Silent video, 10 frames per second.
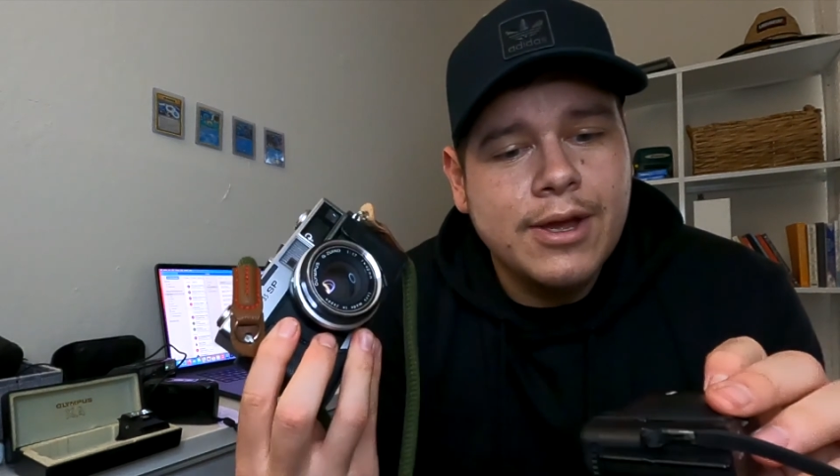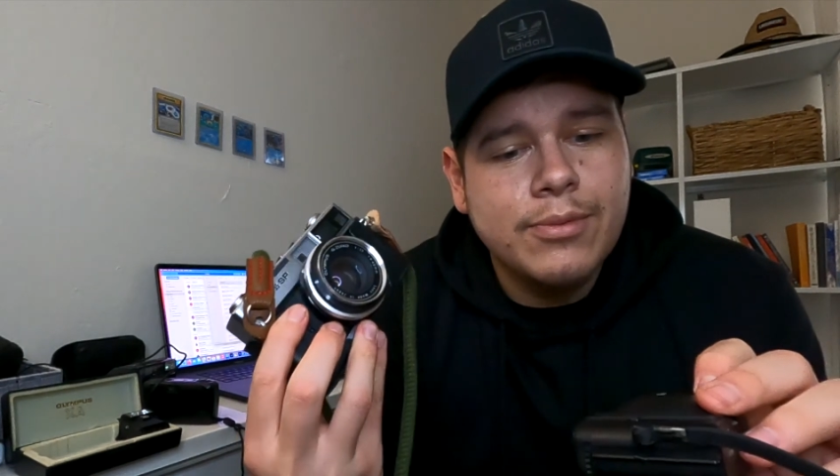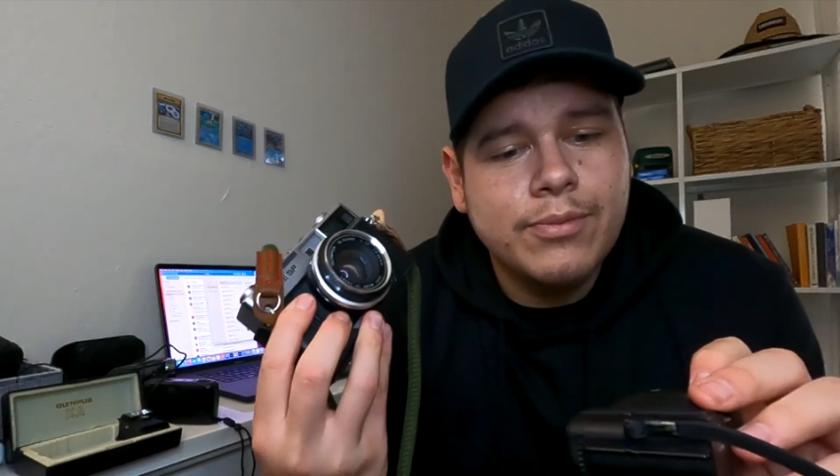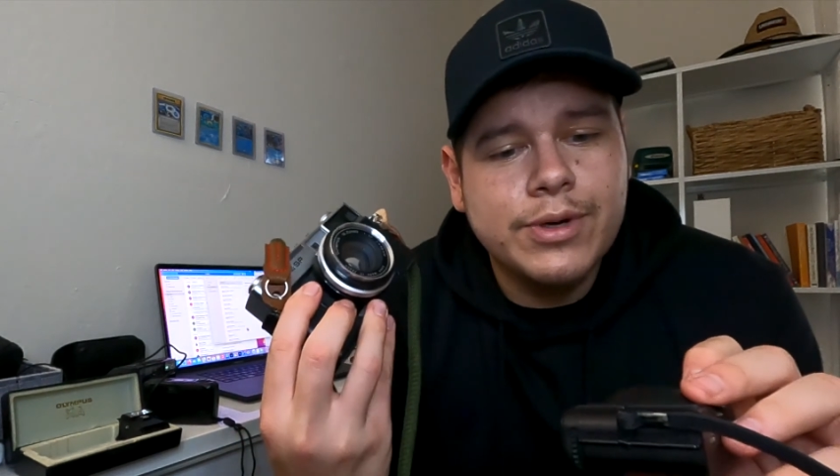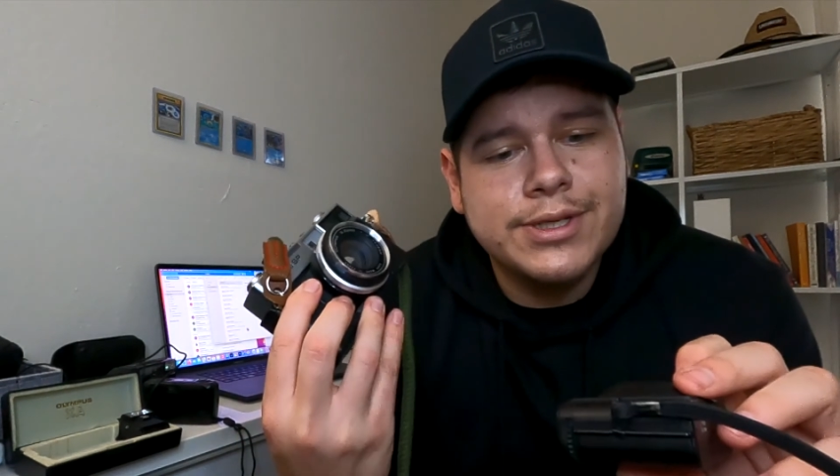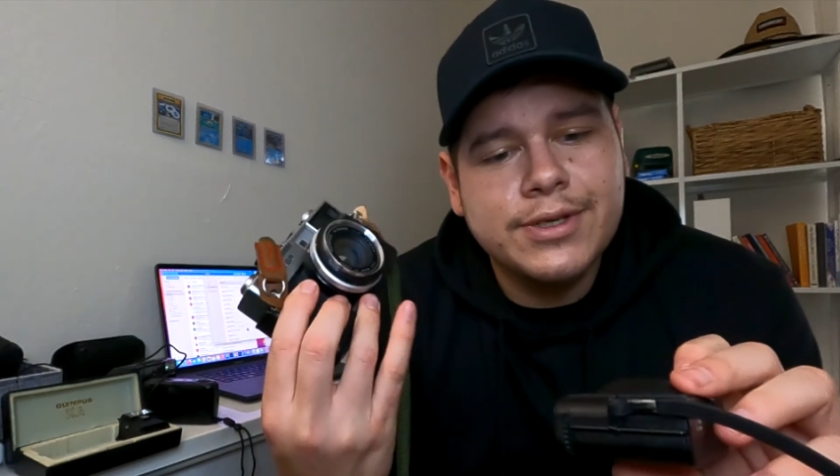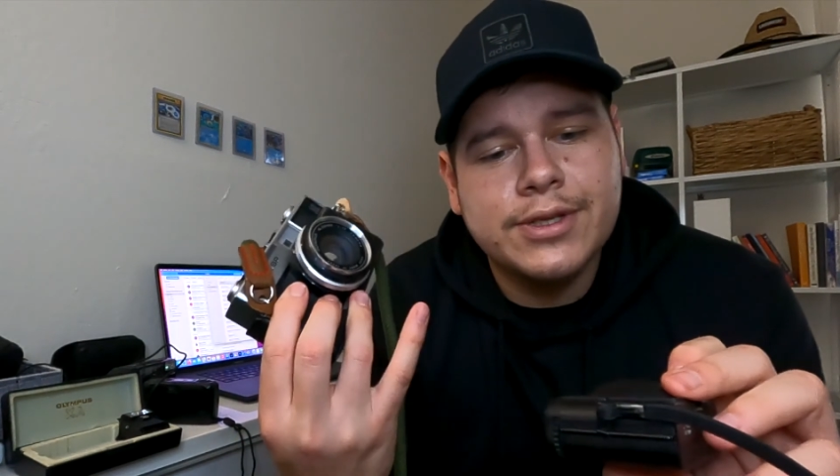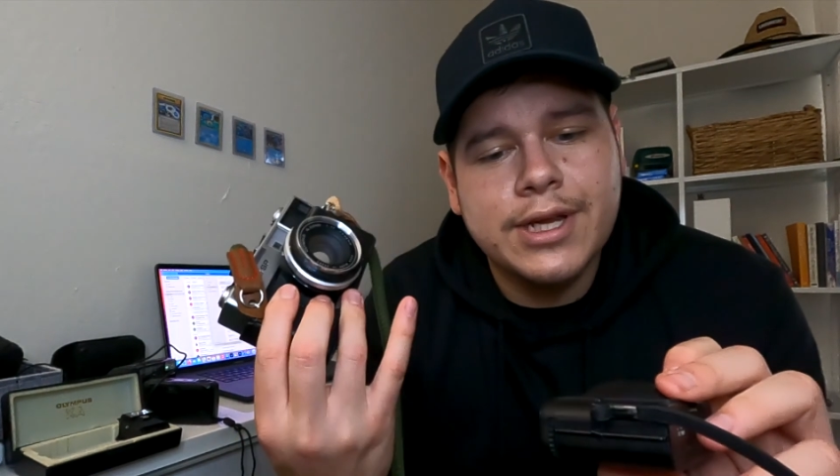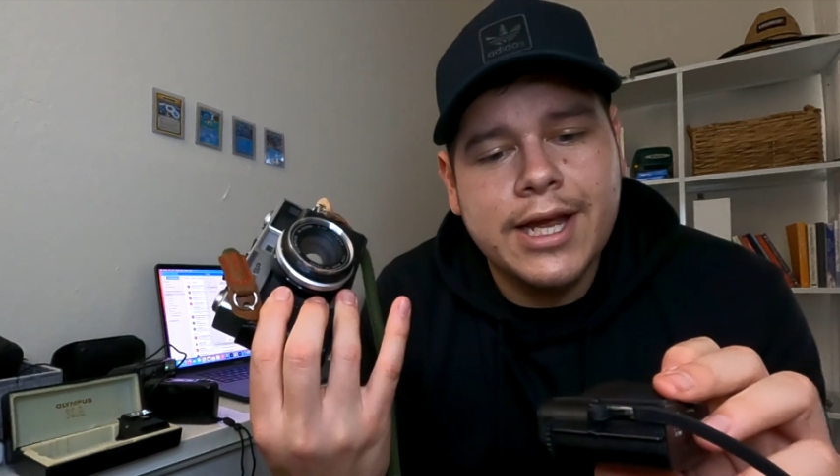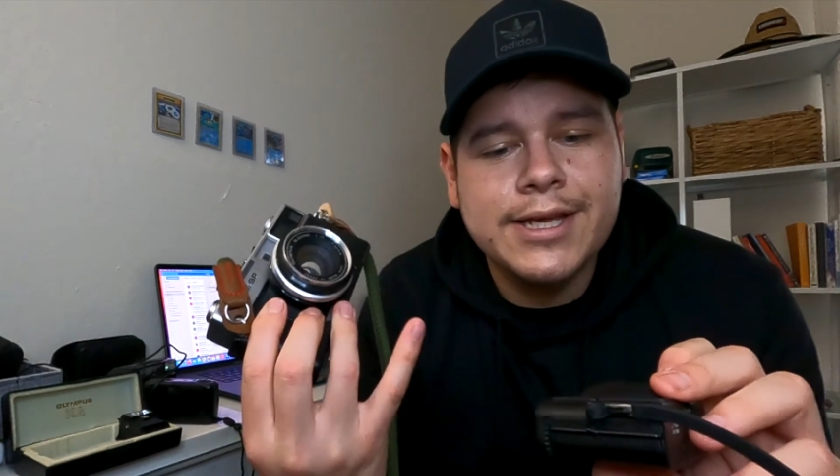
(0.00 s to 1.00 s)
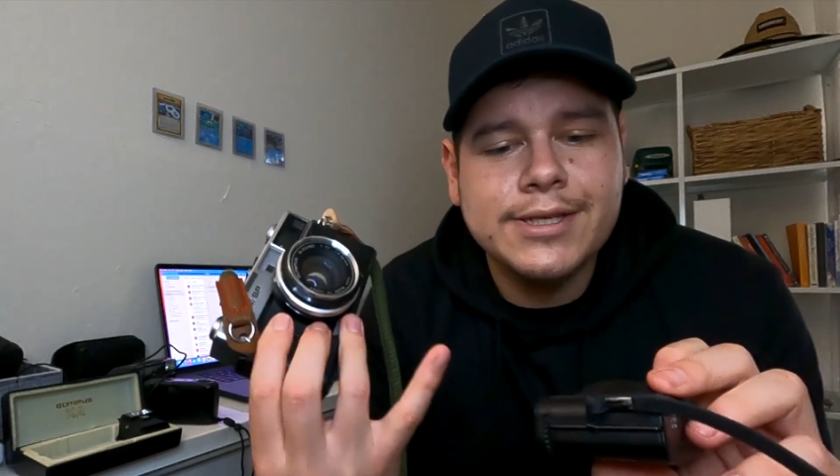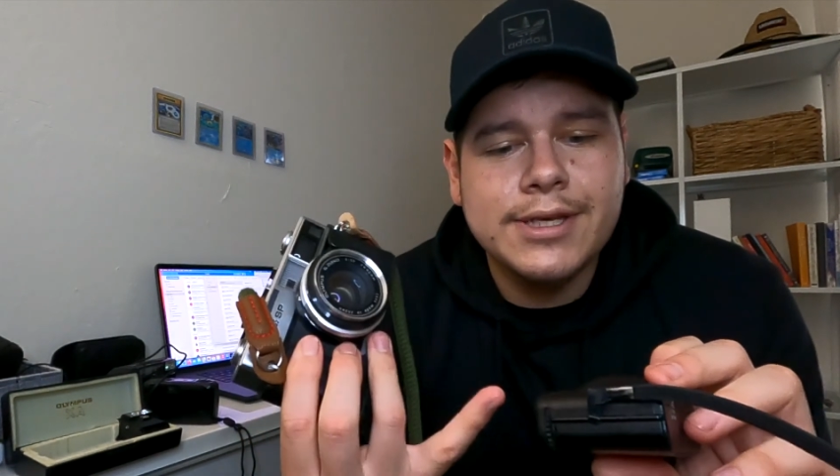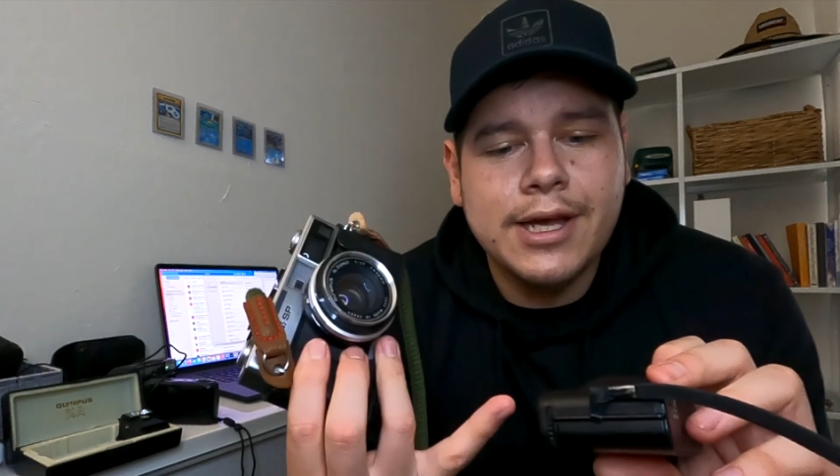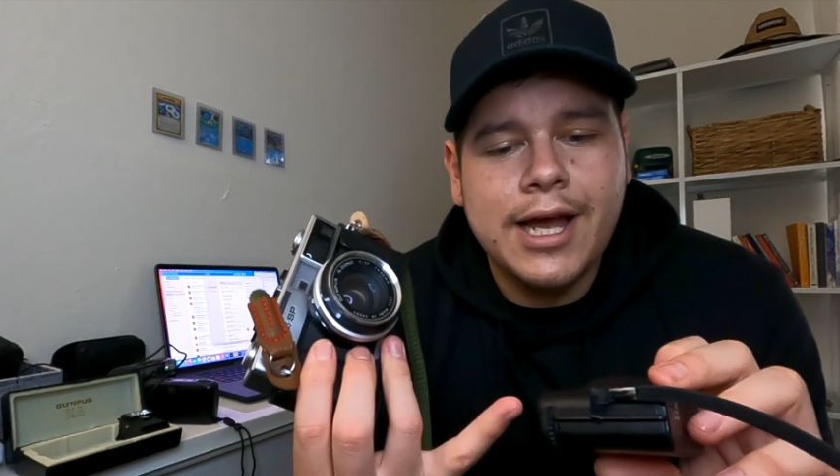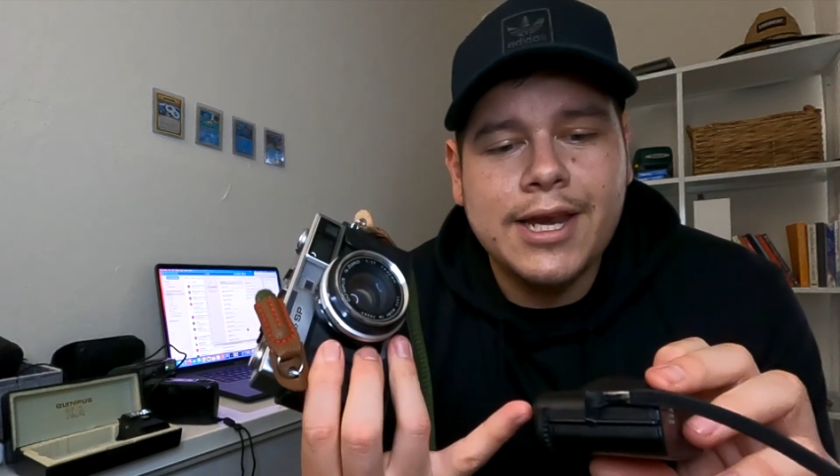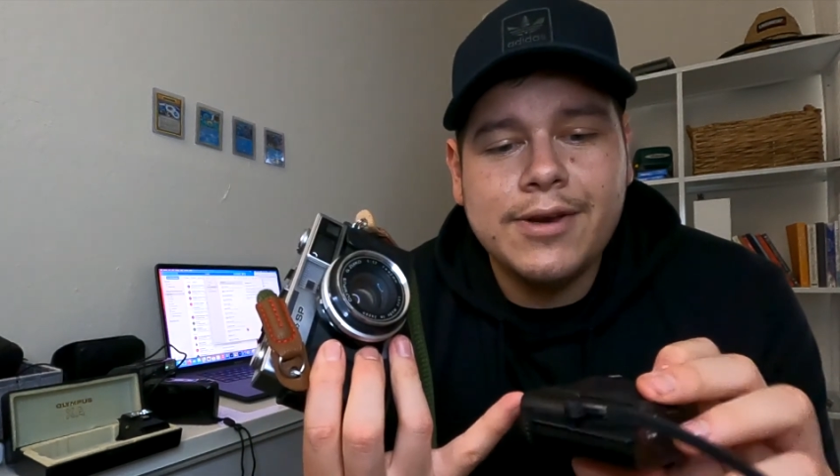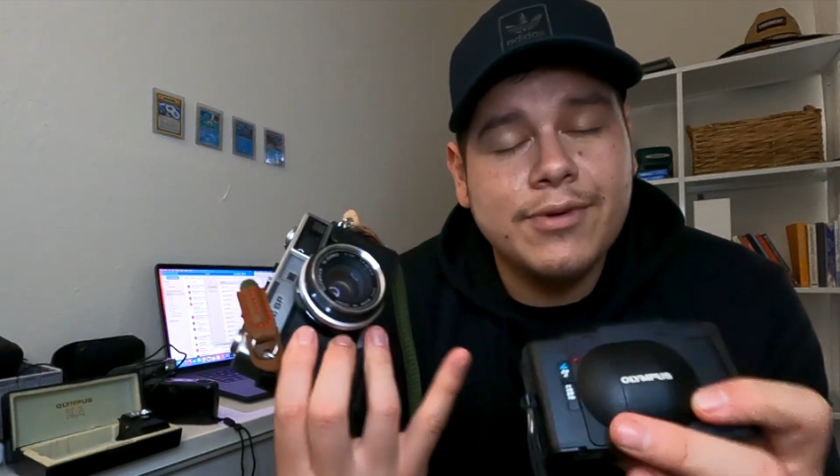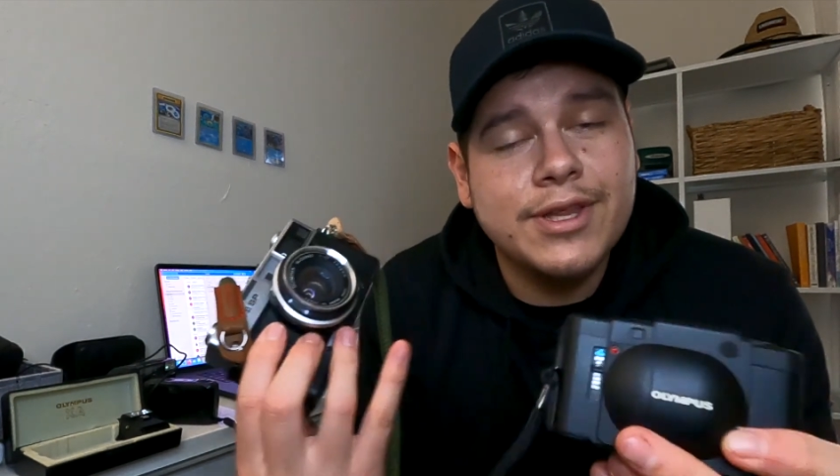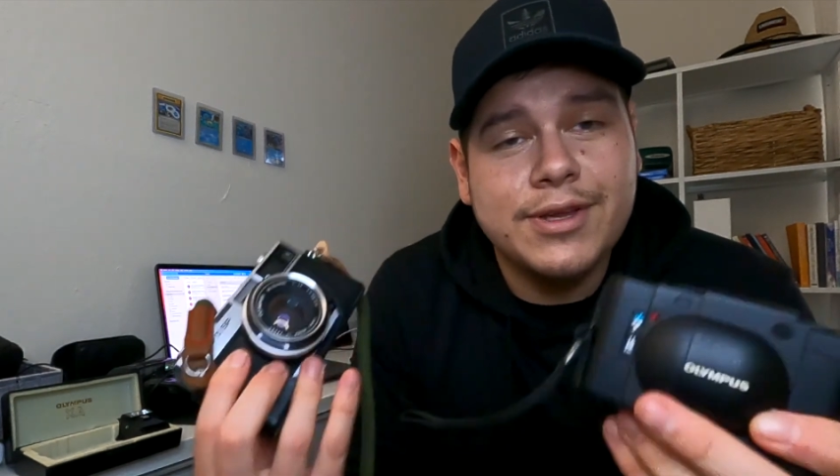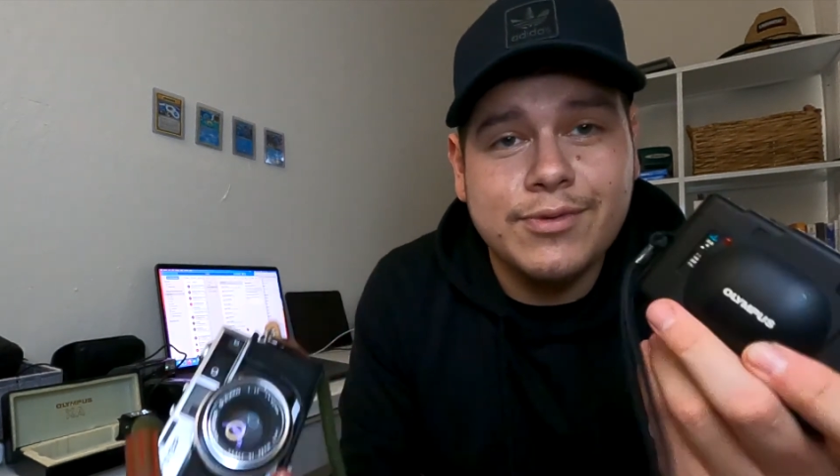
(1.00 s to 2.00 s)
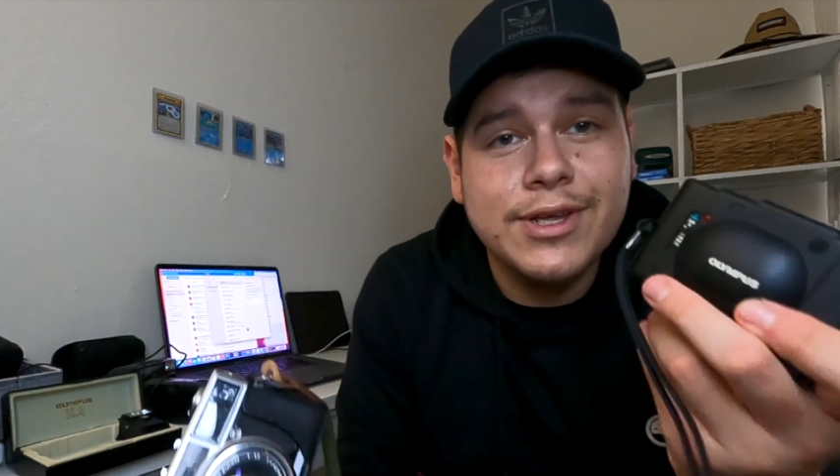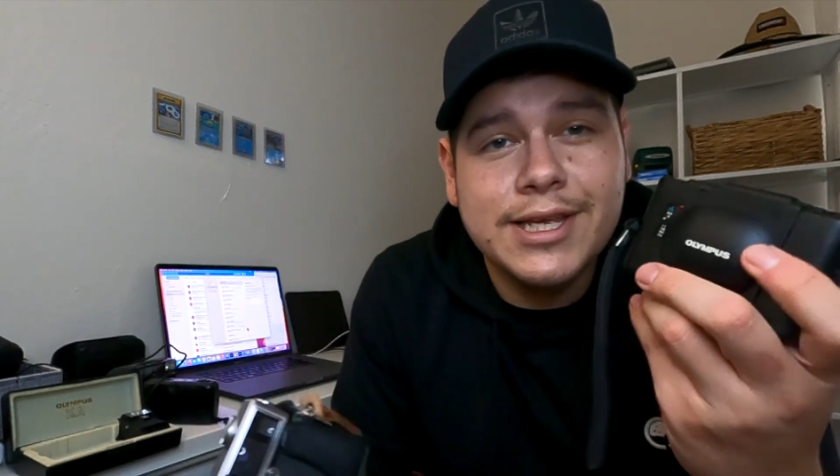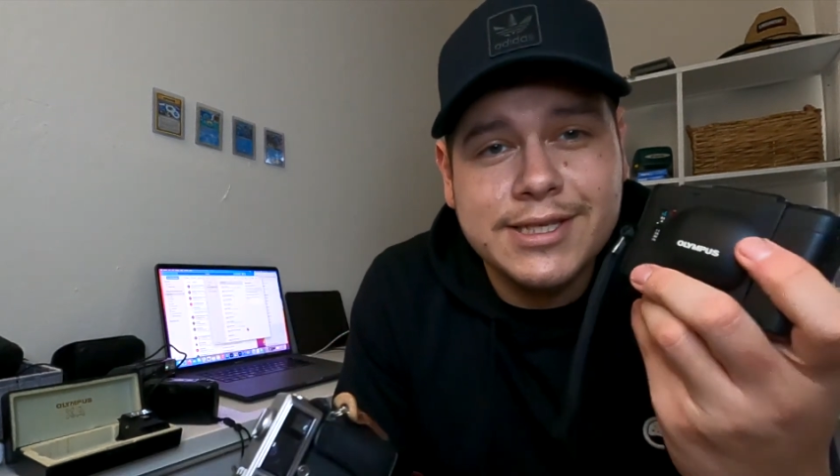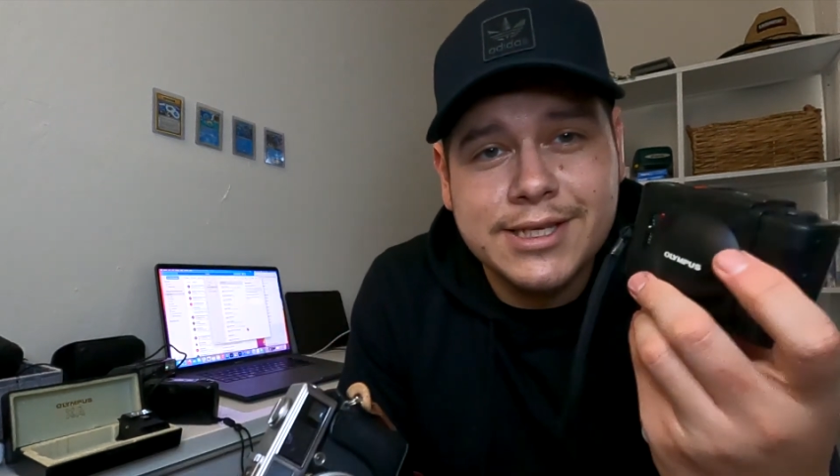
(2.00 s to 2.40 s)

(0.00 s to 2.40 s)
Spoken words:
which is, I guess I didn't really realize